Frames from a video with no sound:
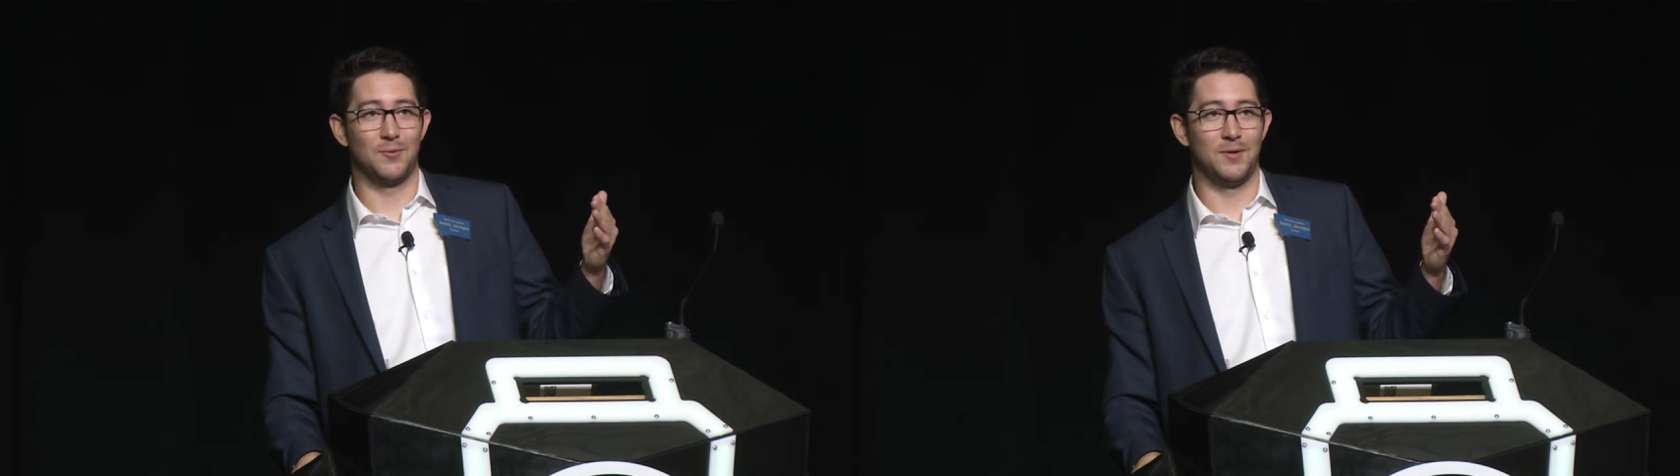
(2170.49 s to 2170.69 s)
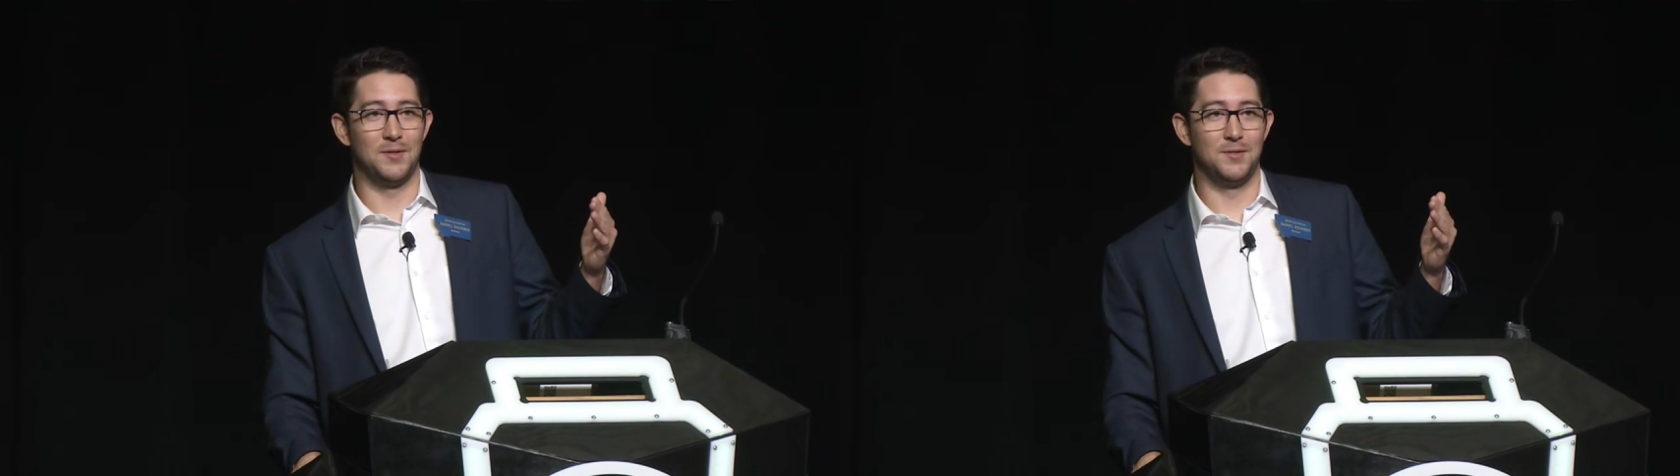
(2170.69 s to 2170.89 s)

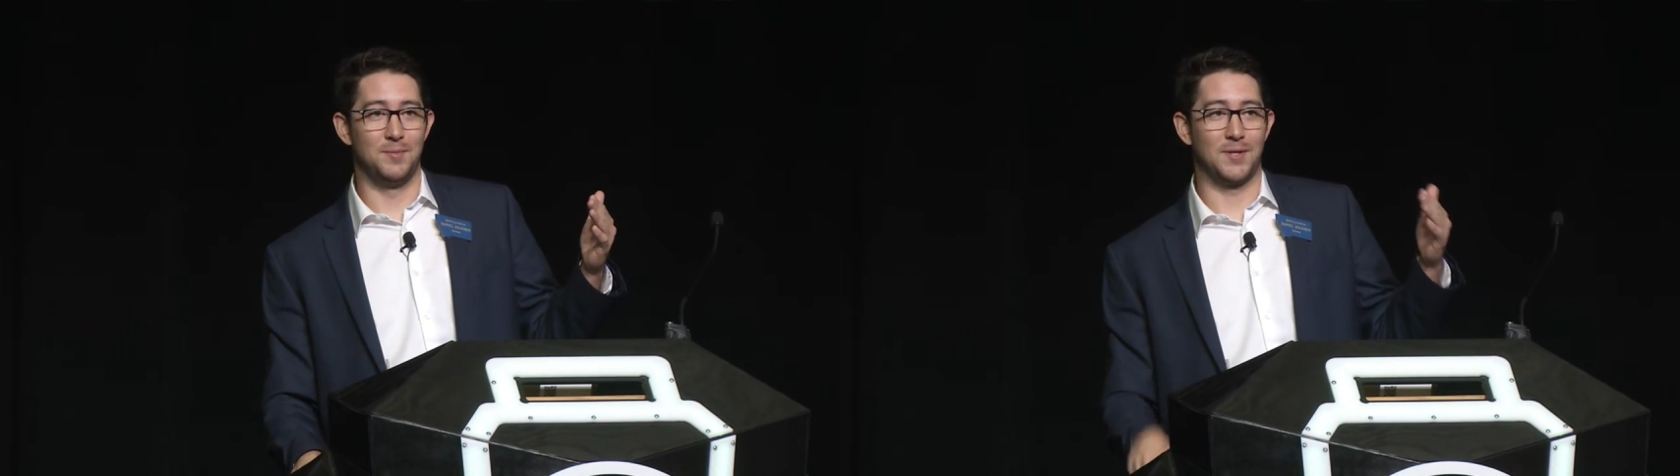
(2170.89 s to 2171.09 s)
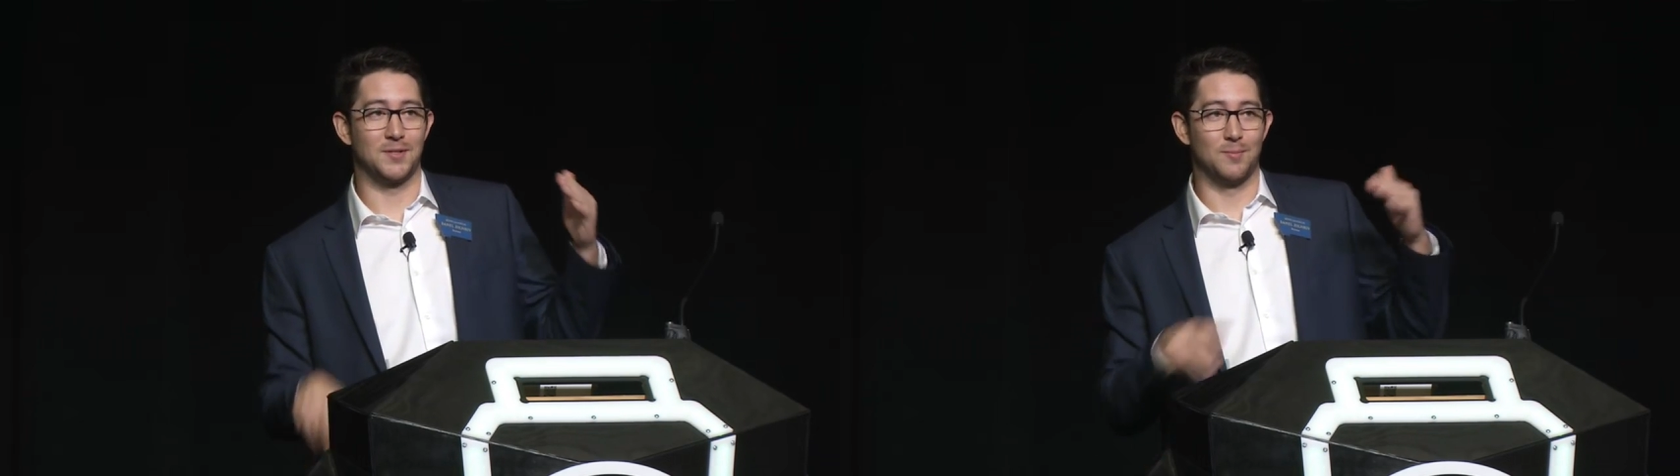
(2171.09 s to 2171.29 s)

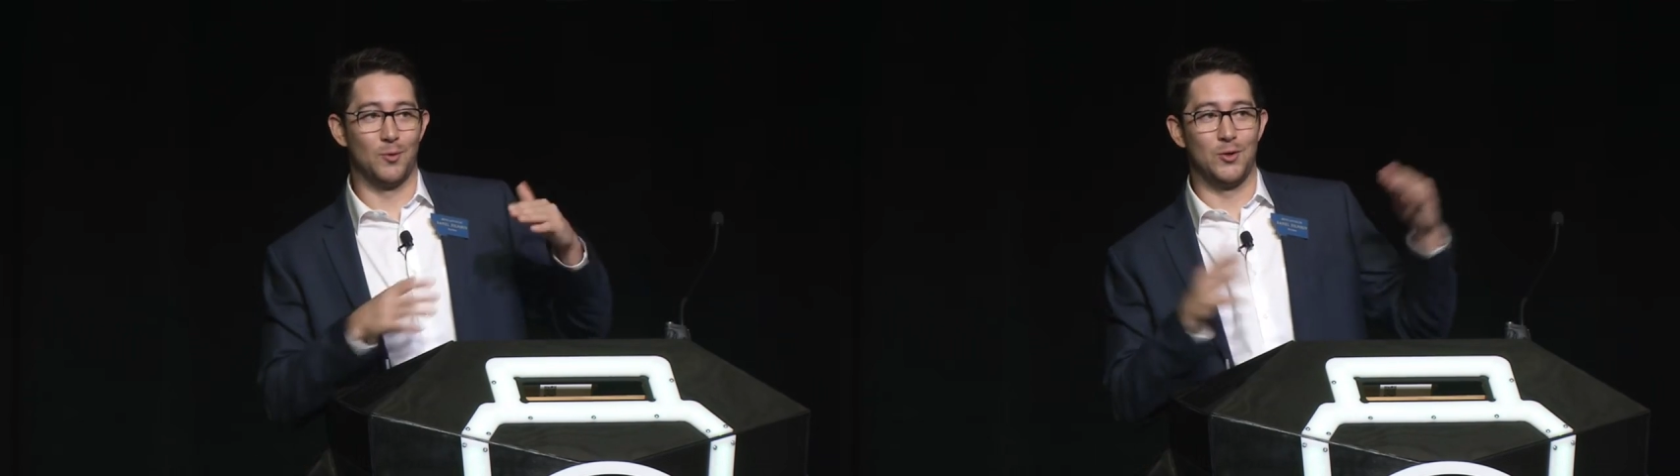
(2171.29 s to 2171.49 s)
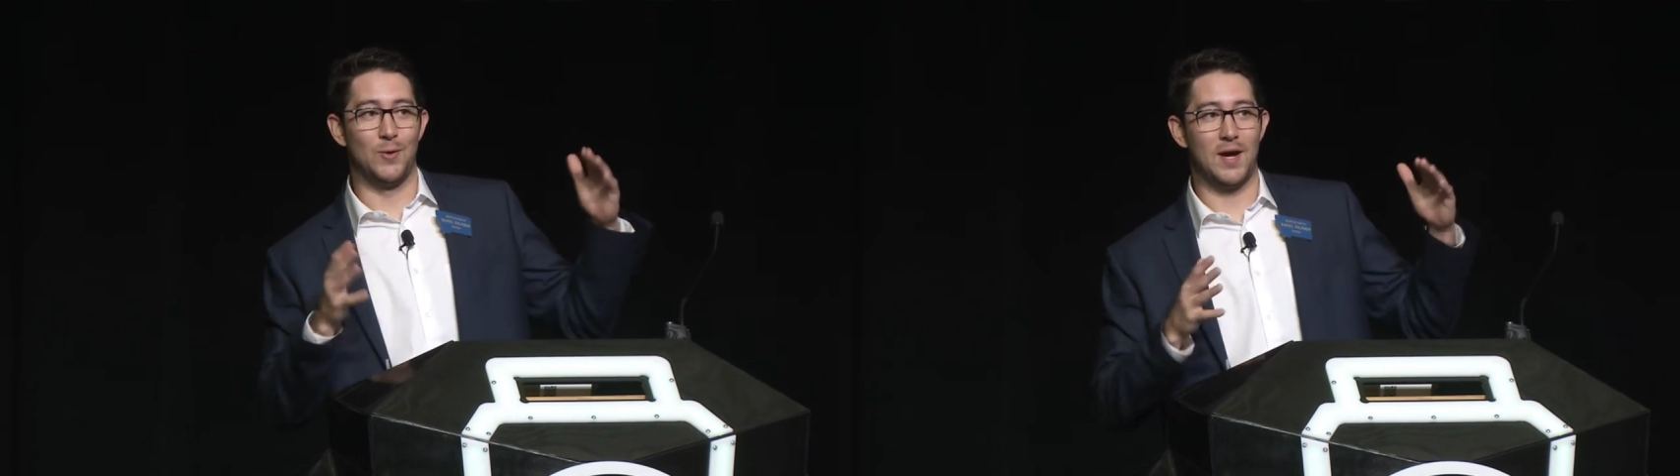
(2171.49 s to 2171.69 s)
ones because the
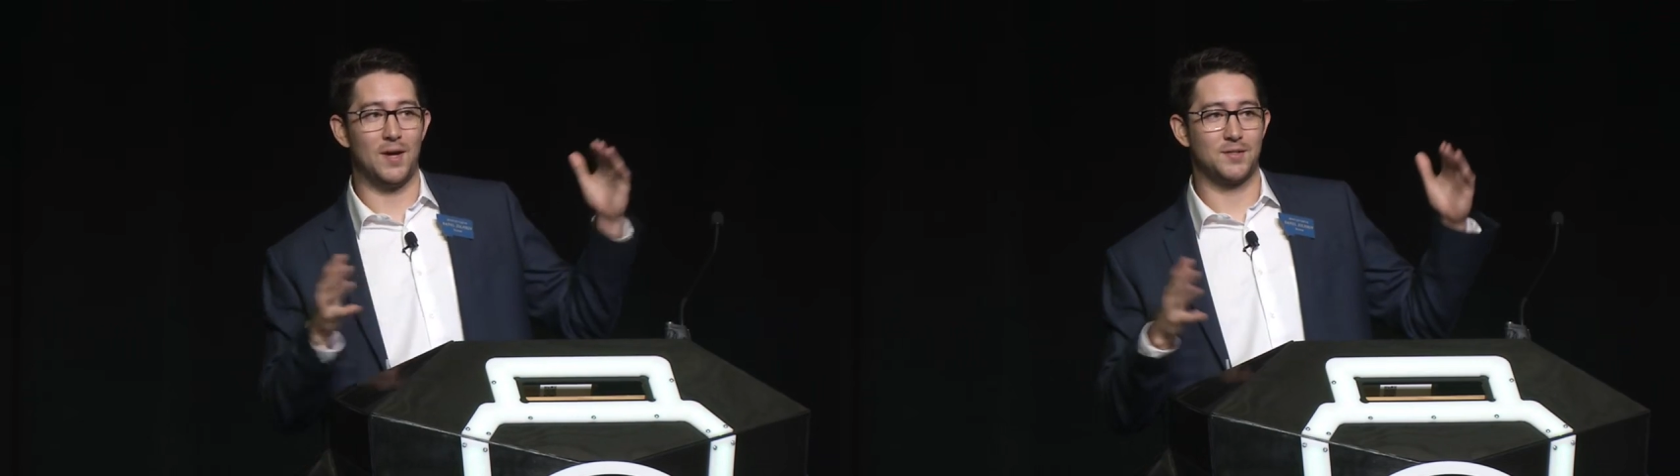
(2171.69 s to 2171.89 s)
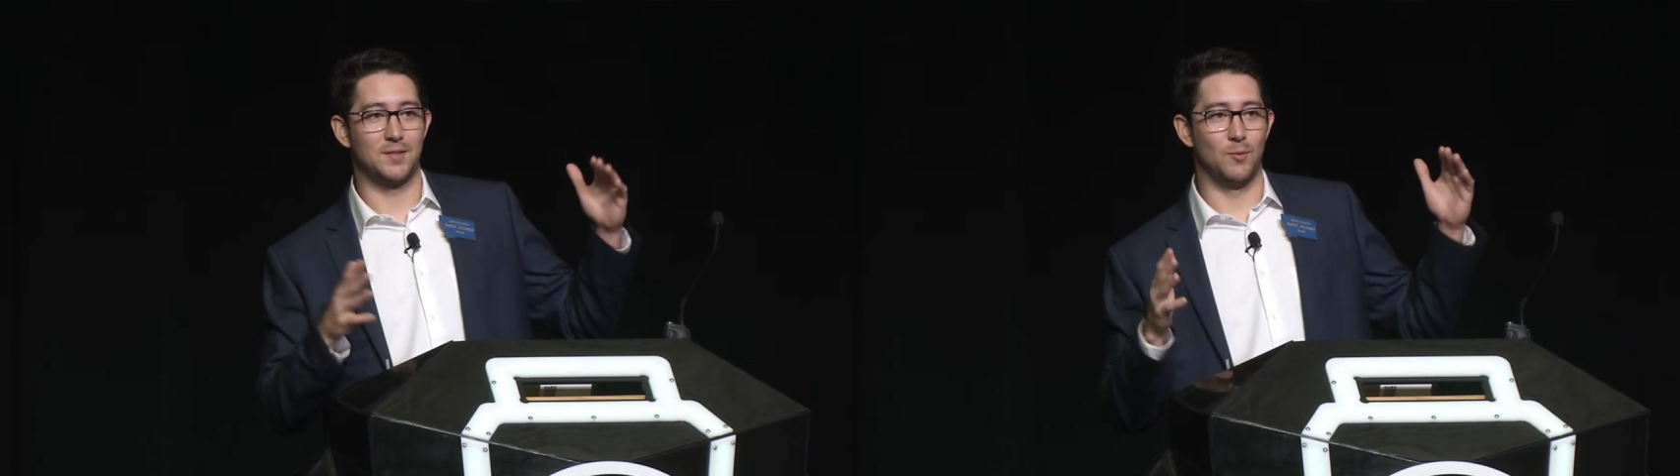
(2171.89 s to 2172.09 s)
more you ask,